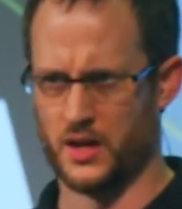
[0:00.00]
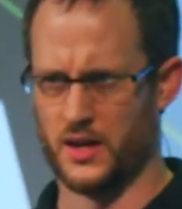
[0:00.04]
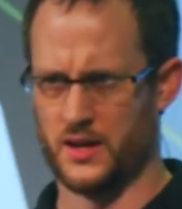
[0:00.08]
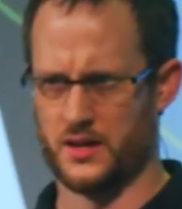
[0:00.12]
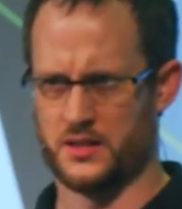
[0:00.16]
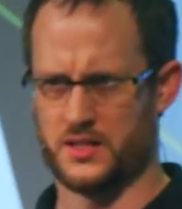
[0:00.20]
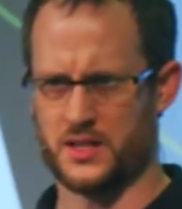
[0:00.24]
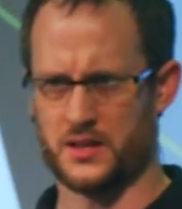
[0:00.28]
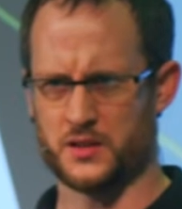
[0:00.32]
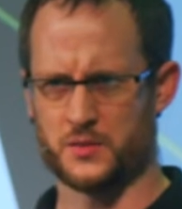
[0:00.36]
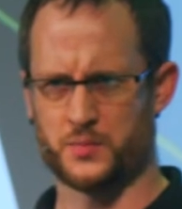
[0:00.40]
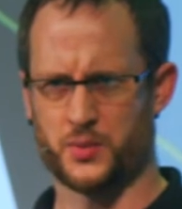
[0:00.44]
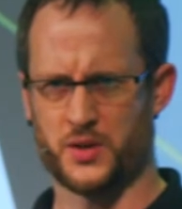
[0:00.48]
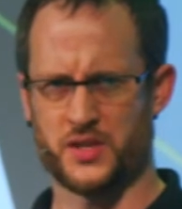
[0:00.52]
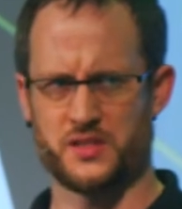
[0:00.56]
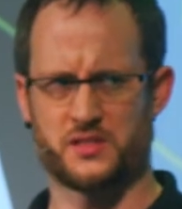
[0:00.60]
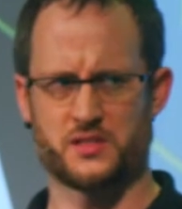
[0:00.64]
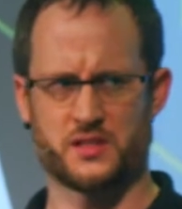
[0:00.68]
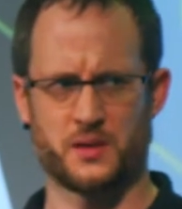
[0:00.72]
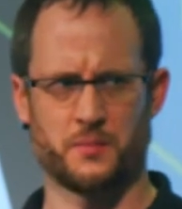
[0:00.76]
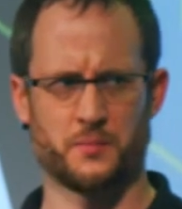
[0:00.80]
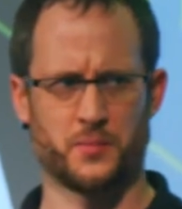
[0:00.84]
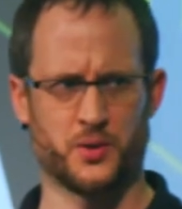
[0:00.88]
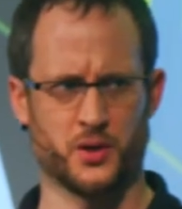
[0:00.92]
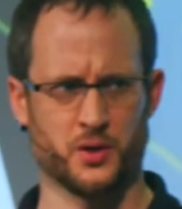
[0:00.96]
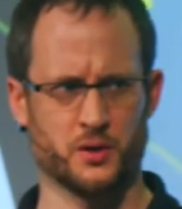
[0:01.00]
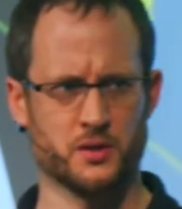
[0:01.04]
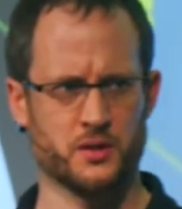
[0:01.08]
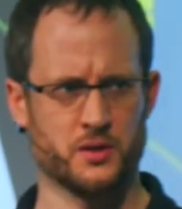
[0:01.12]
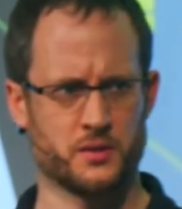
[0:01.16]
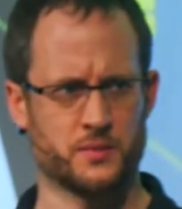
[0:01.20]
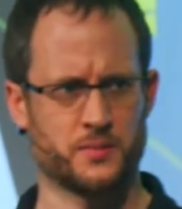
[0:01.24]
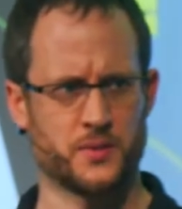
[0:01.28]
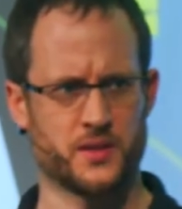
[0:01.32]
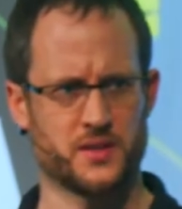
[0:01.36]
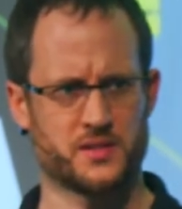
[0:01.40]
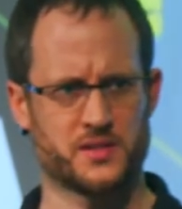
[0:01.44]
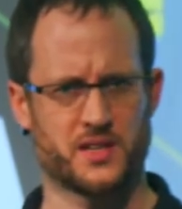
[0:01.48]
Sounds pretty simple,
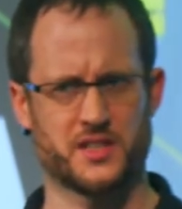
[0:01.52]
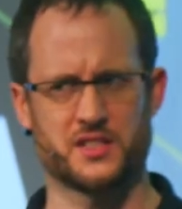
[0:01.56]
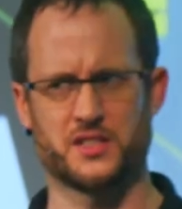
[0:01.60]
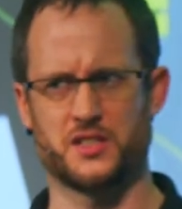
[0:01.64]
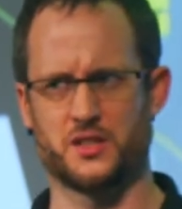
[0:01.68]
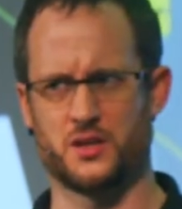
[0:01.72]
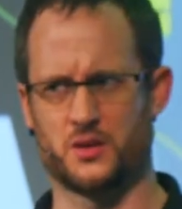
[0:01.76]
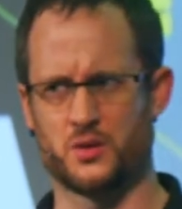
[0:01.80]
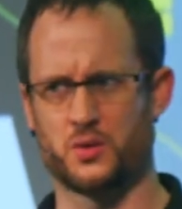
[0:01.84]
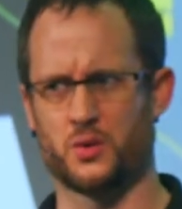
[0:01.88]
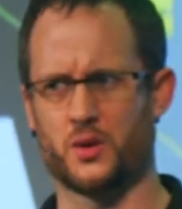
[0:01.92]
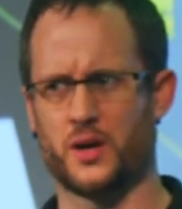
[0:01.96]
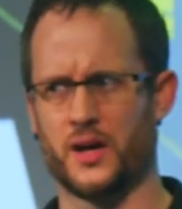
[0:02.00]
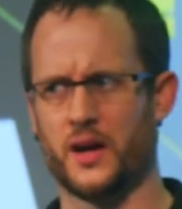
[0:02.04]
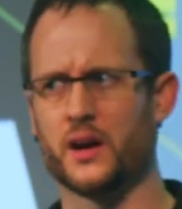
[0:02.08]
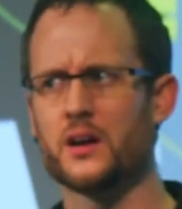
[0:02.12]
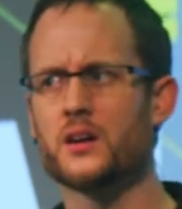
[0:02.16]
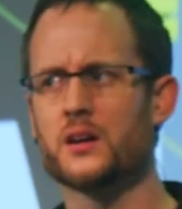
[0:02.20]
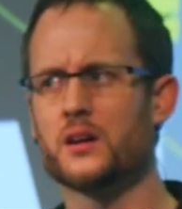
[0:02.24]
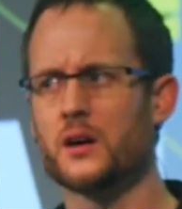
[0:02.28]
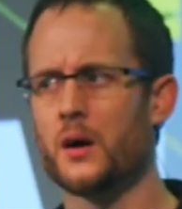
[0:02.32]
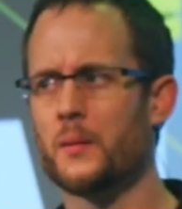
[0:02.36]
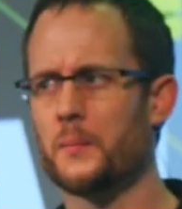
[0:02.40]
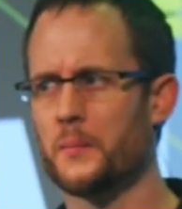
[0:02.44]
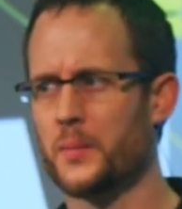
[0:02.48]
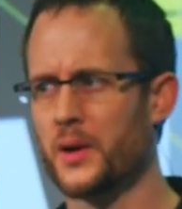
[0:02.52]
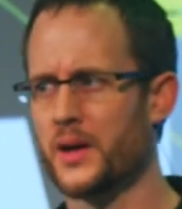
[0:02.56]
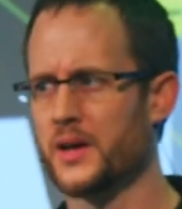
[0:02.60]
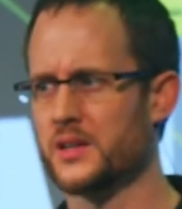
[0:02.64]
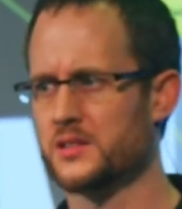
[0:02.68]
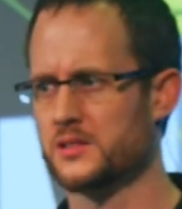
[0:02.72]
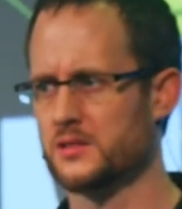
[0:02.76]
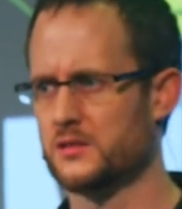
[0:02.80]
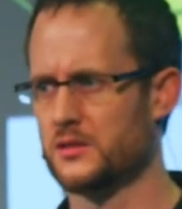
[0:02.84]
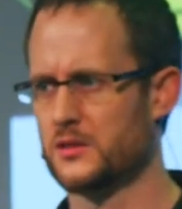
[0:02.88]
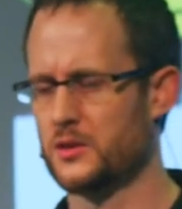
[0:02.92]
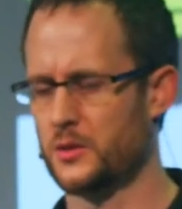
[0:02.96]
but it's actually quite a complex and